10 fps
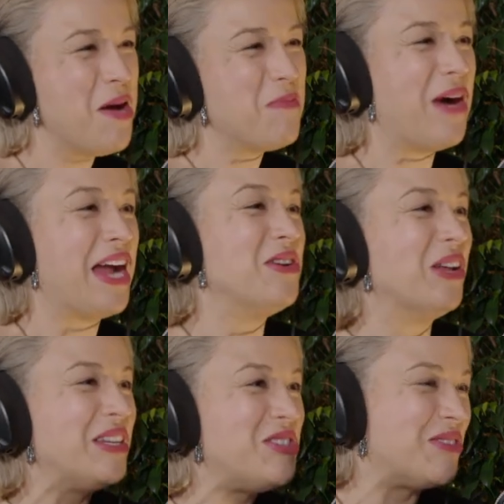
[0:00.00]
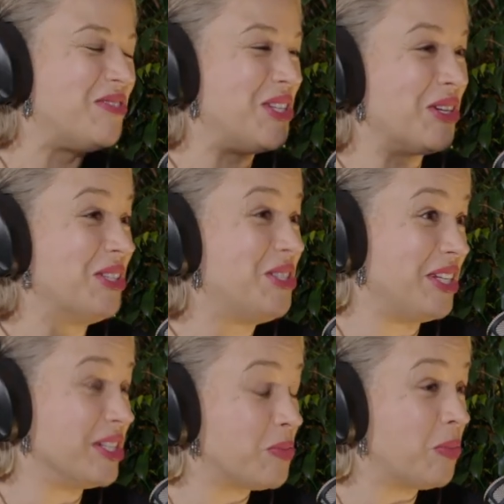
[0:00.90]
My knowledge of
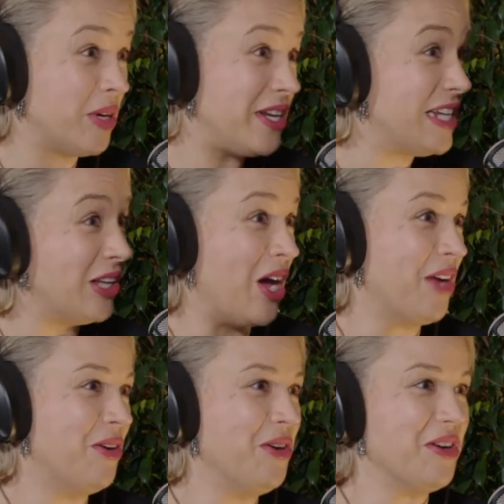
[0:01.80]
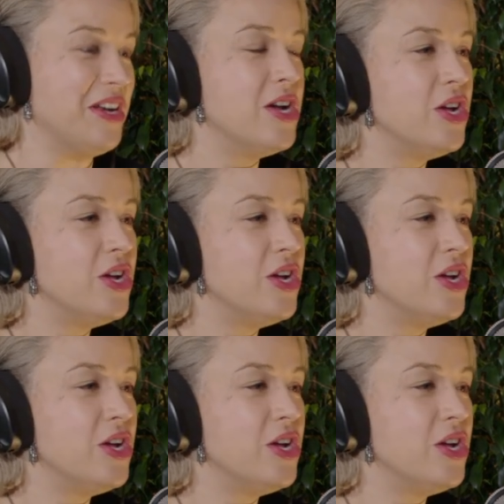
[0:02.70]
geology is pretty light on.